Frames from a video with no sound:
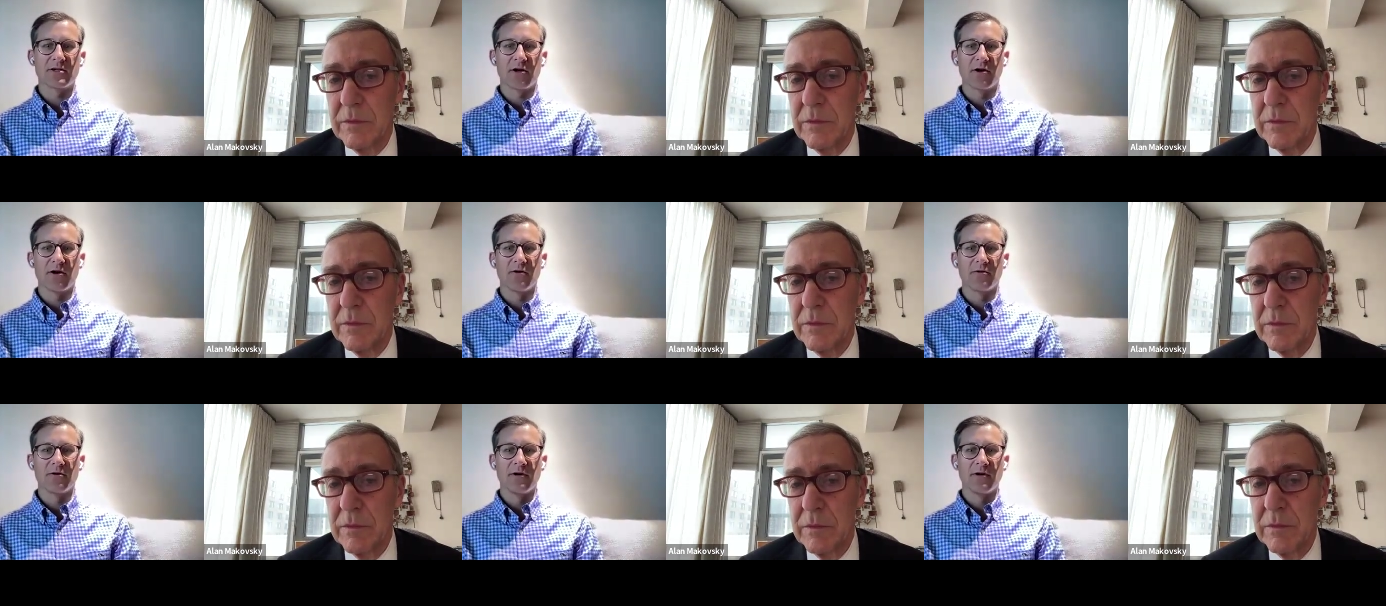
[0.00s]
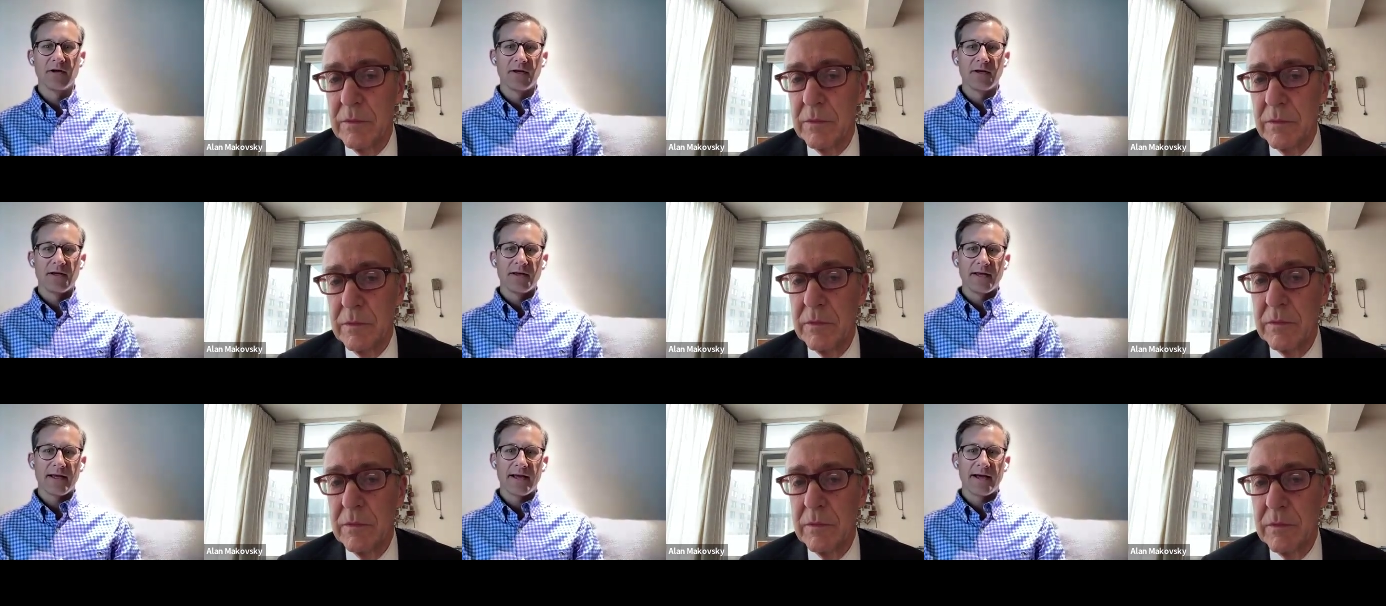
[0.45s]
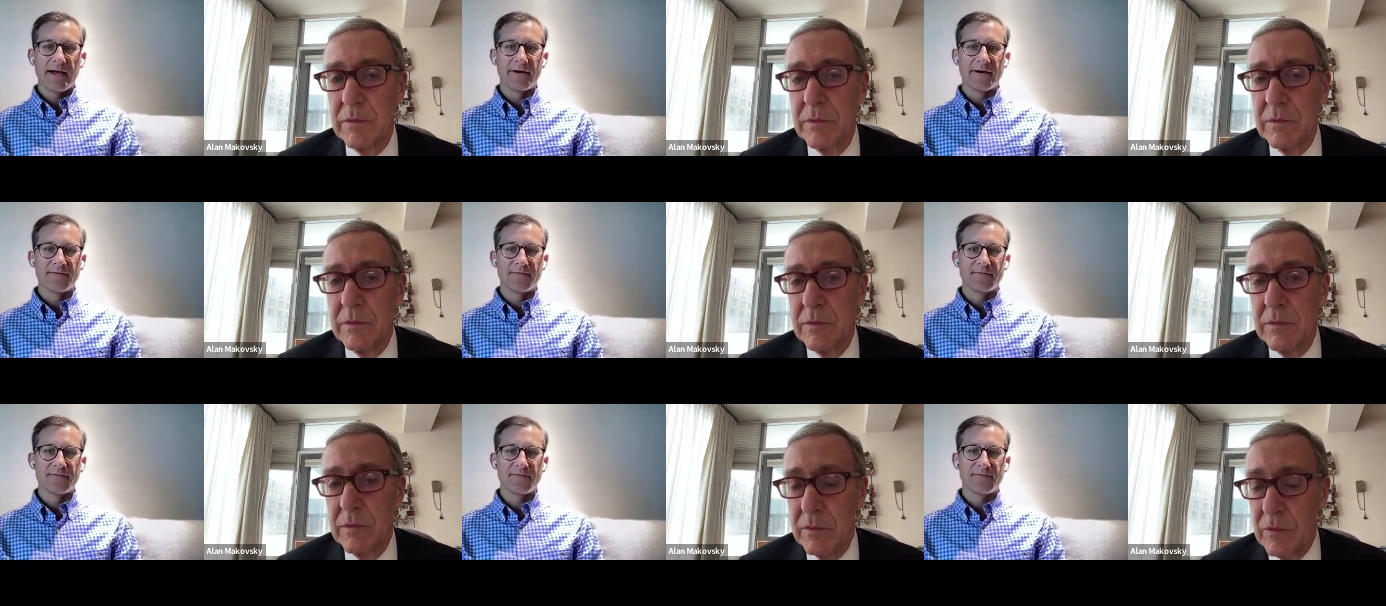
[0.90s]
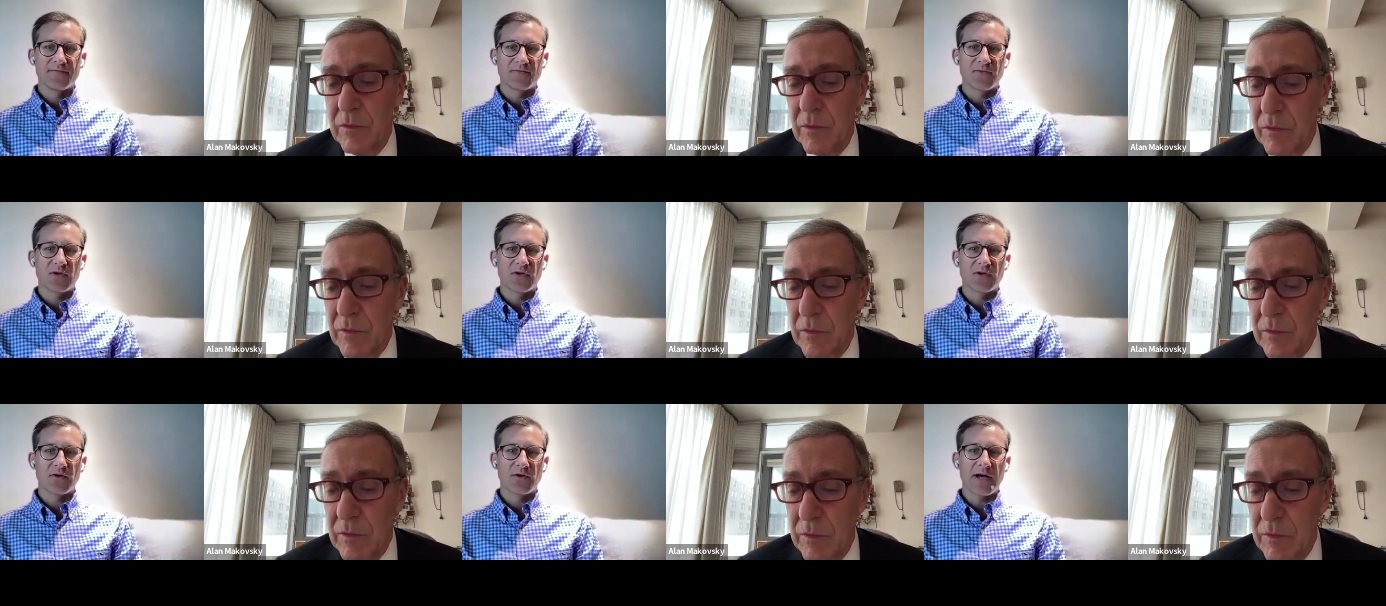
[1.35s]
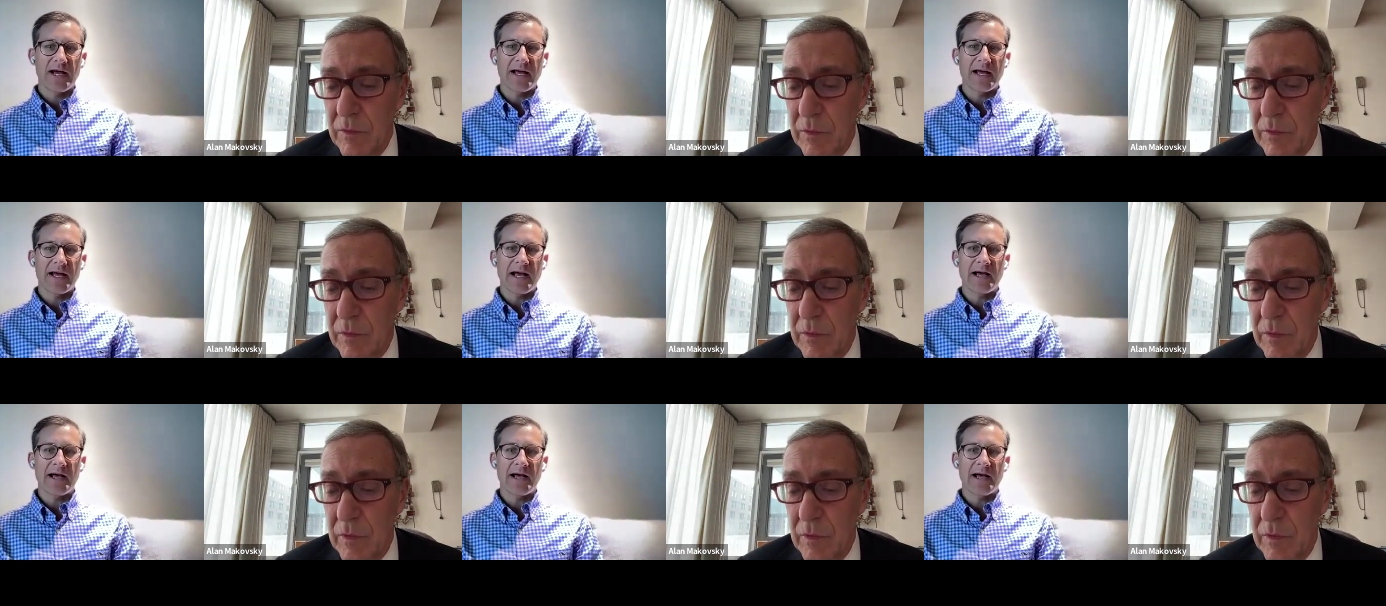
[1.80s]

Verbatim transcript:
Speaker 1: So um, you know